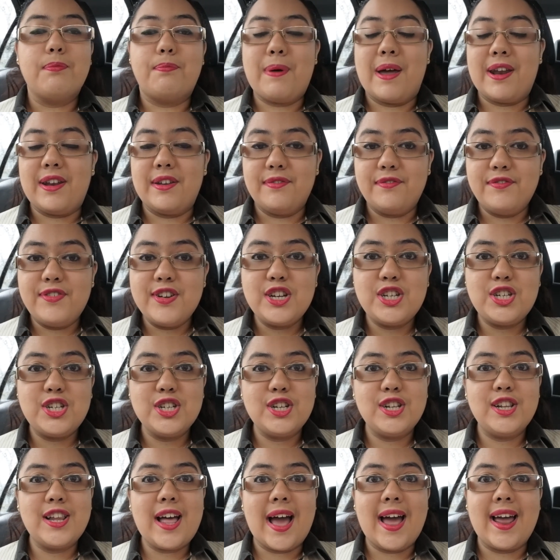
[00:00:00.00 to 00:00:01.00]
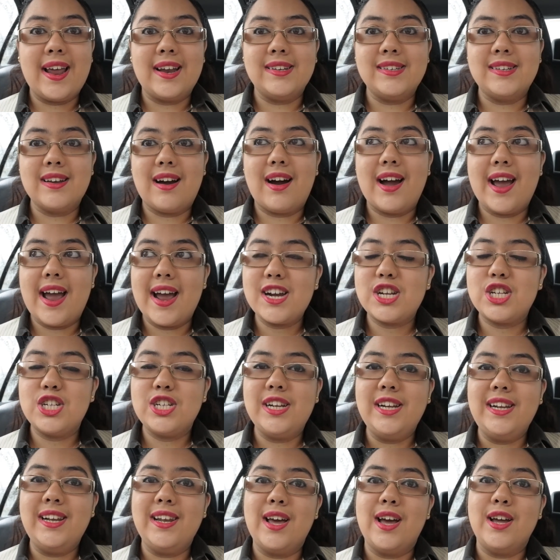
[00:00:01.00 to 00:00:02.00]
beneficial, and I
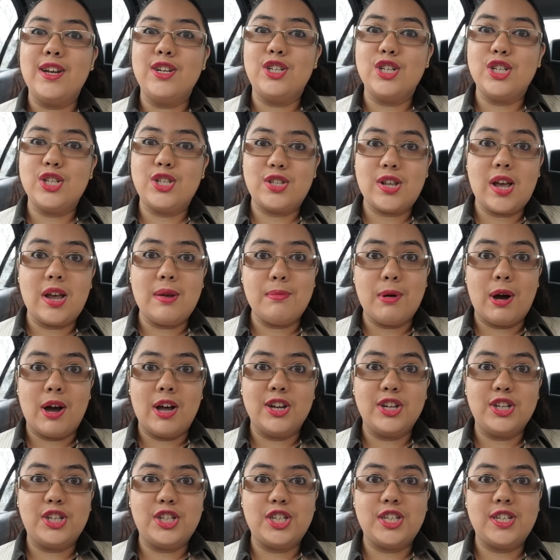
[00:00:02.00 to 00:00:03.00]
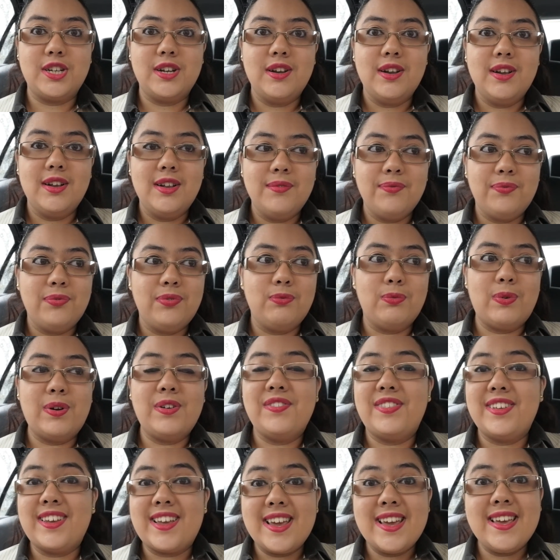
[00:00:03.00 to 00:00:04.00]
actually learned so much.
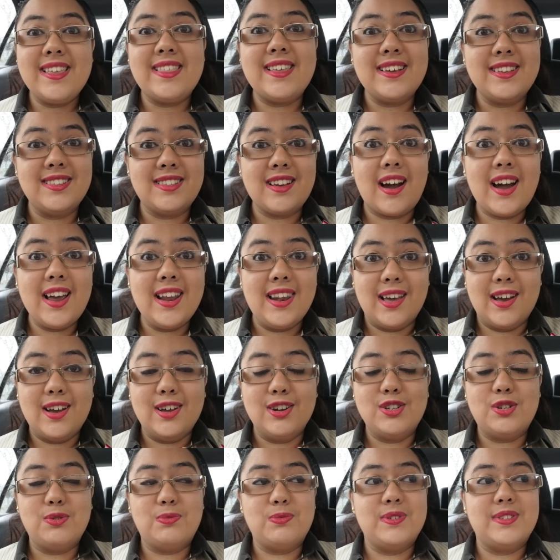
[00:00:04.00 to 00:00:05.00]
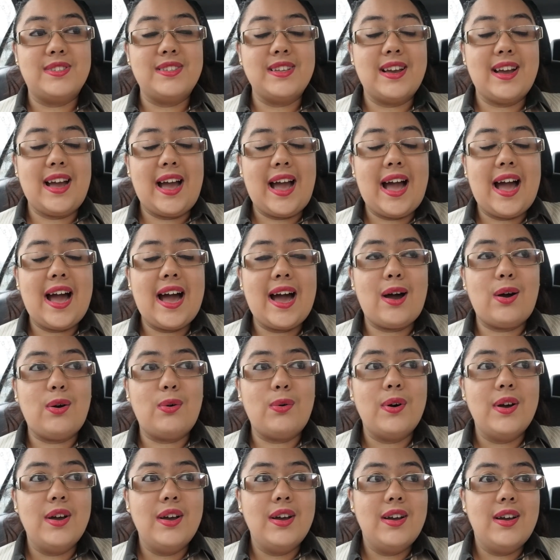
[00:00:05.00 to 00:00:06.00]
One of the key things I learned was
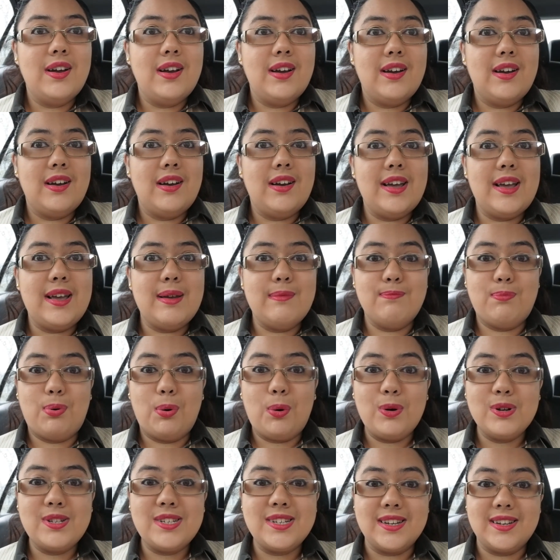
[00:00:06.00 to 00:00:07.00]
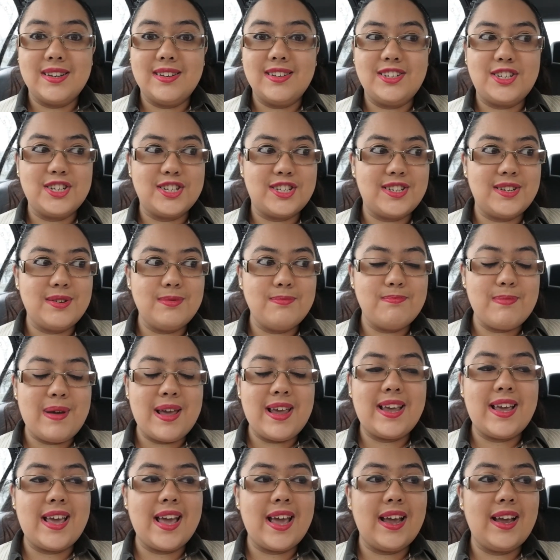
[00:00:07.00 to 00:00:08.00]
how important just
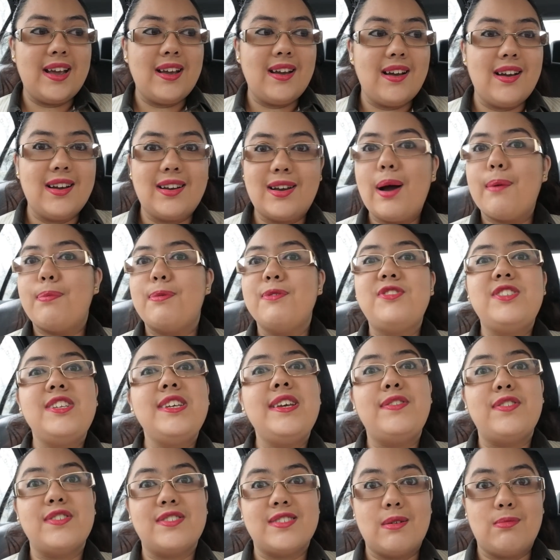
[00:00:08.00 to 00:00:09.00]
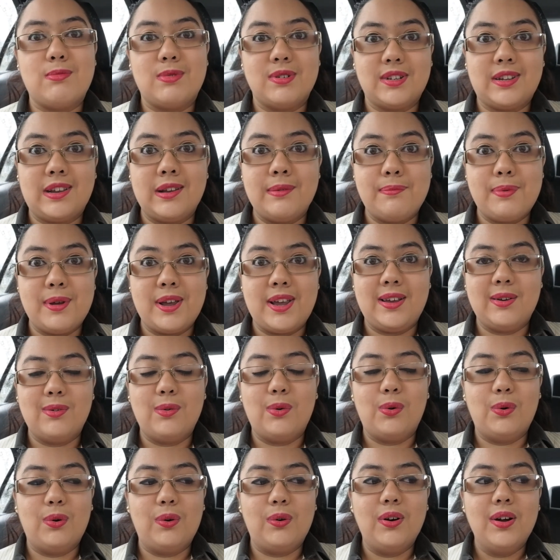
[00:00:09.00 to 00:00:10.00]
making a cup of tea for someone can be,
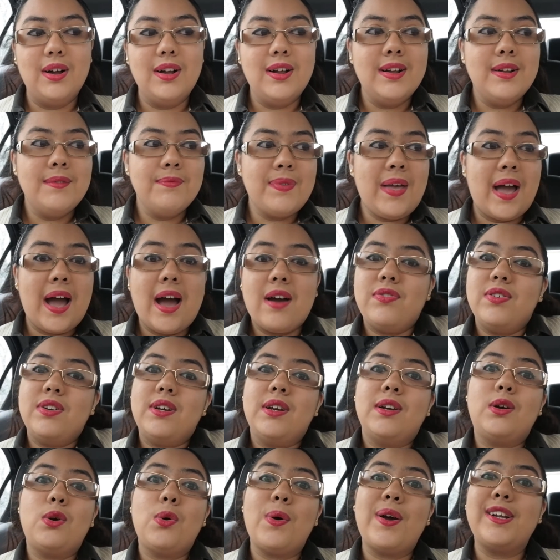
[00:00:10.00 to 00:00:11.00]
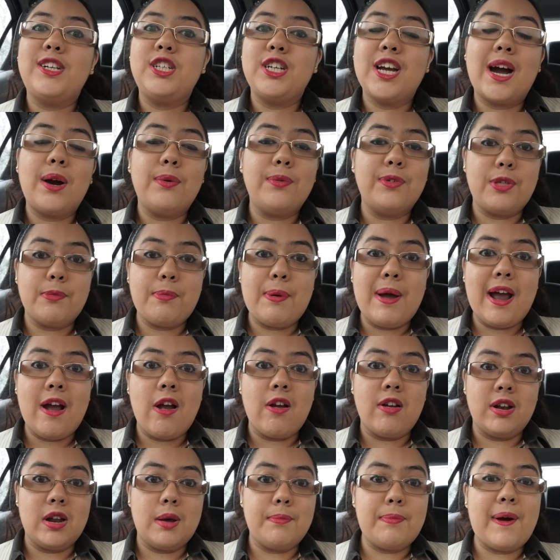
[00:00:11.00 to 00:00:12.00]
or having a quick chat with a
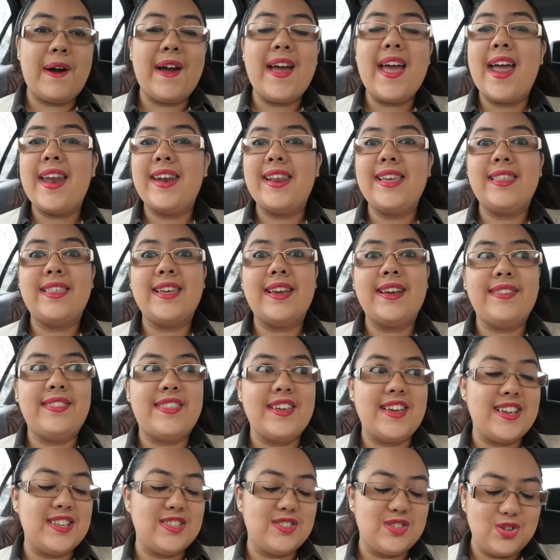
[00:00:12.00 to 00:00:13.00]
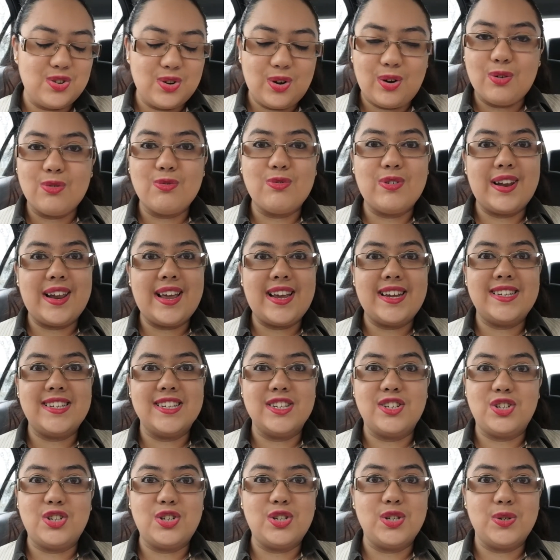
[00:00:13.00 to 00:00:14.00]
parent about anything that is not
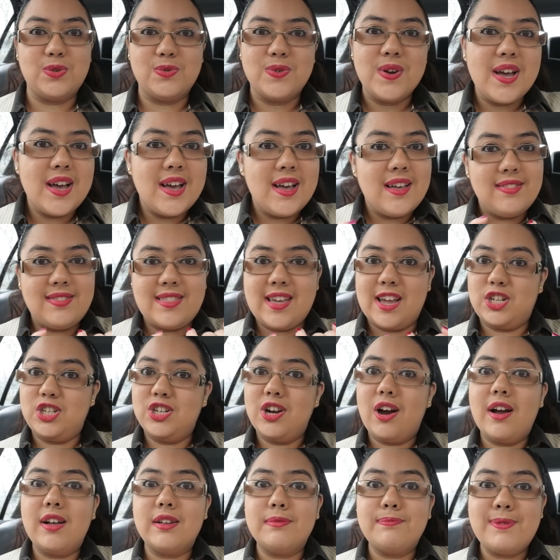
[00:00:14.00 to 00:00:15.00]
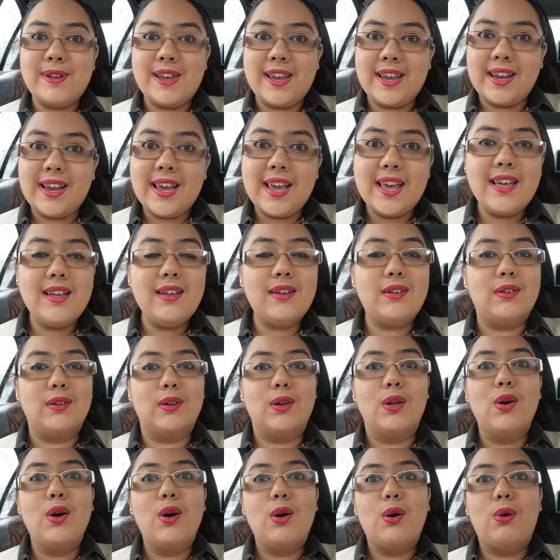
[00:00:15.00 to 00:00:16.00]
related to their child being
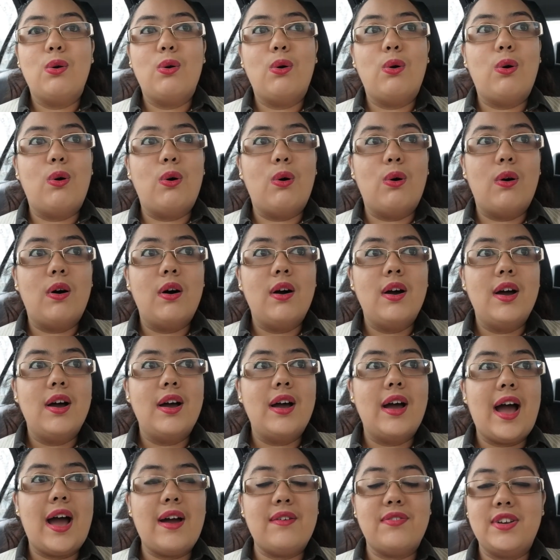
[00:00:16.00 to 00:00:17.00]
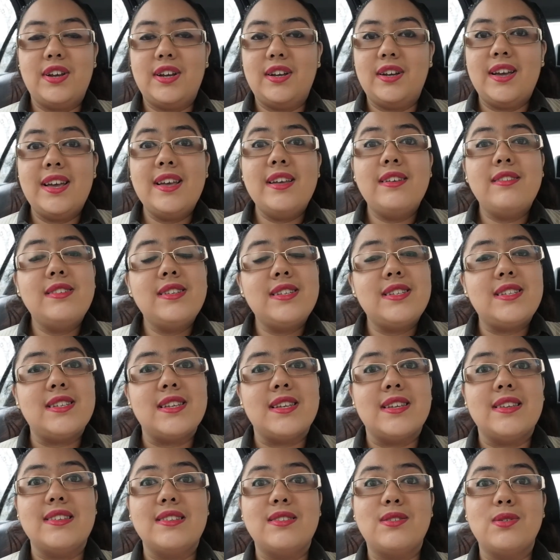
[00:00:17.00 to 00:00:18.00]
ill, or having
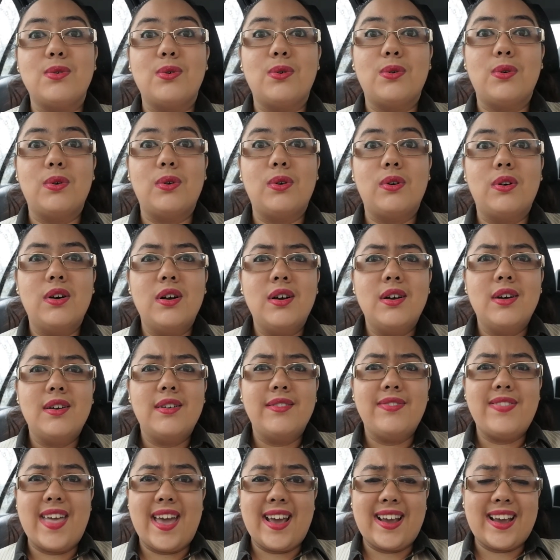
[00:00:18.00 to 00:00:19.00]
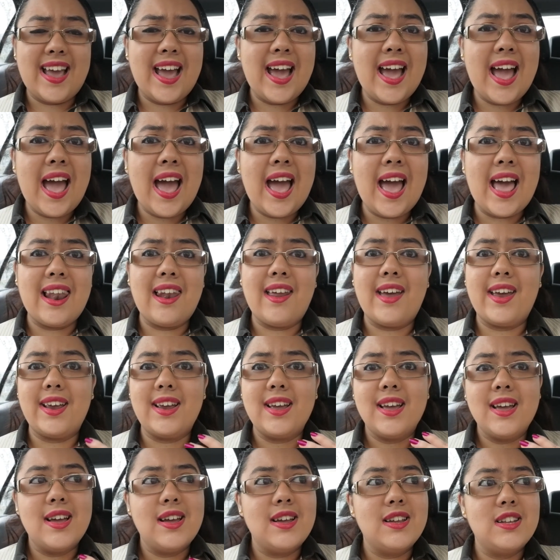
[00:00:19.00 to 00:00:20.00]
illnesses, or their care.
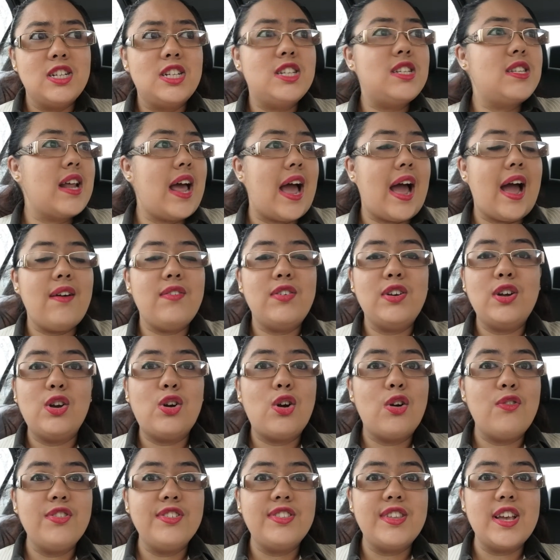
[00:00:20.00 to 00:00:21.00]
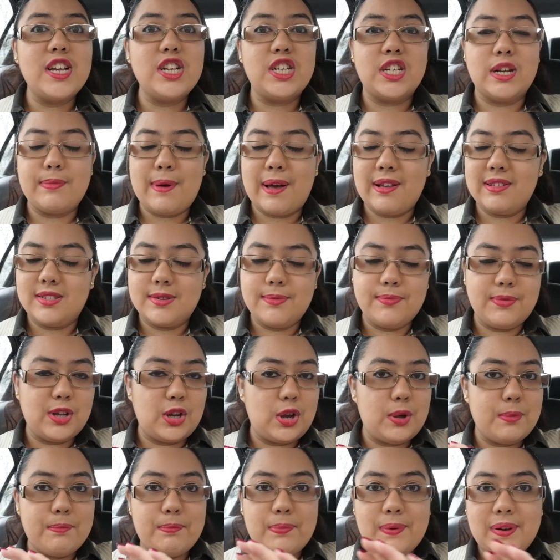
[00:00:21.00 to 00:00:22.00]
Just having a conversation about
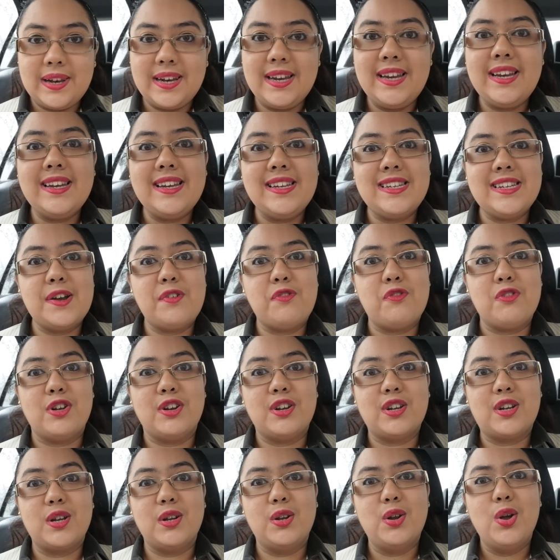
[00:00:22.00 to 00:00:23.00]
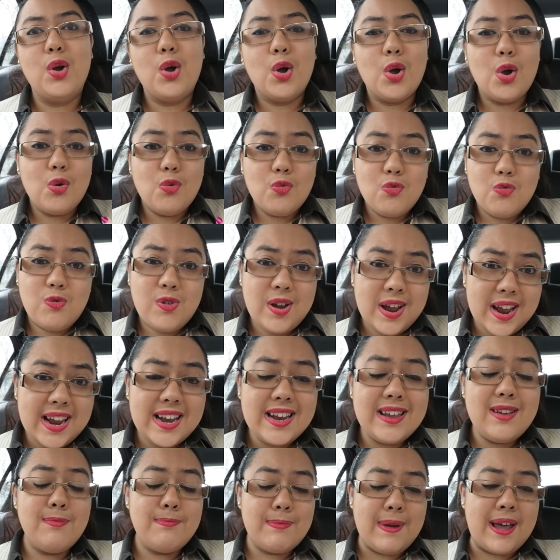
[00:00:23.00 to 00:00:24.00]
something completely different can
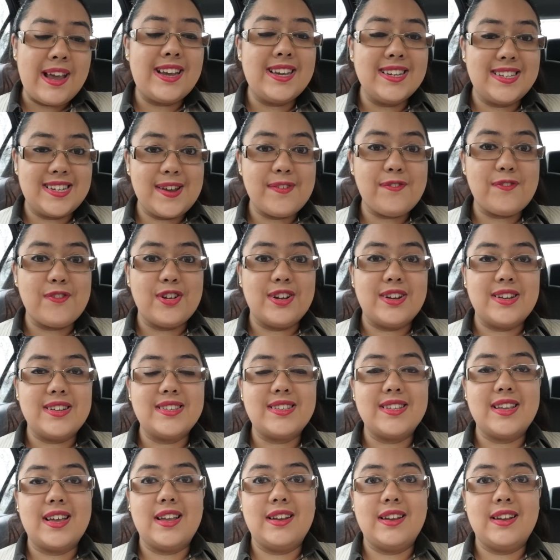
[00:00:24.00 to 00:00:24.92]
really make a difference,